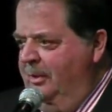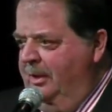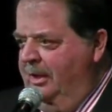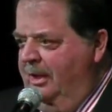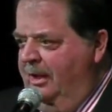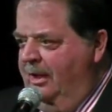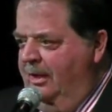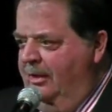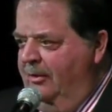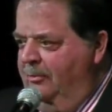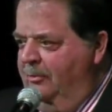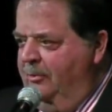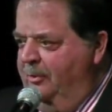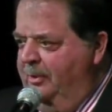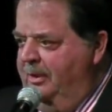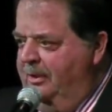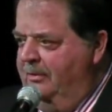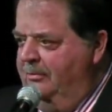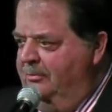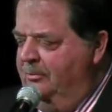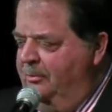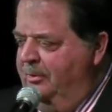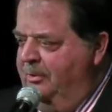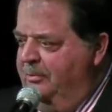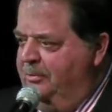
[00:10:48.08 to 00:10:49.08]
we
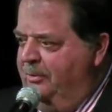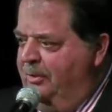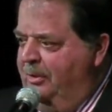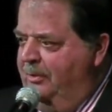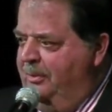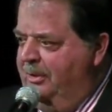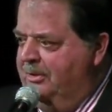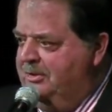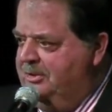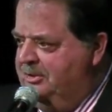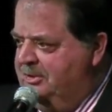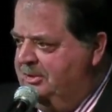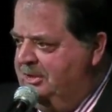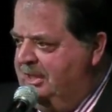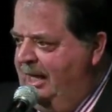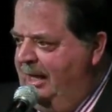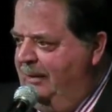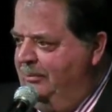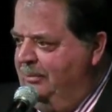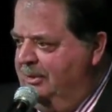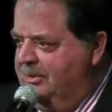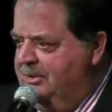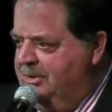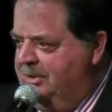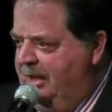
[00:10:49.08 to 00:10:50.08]
pretty much
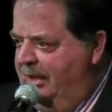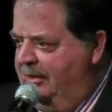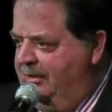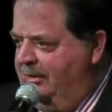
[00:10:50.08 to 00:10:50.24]
established,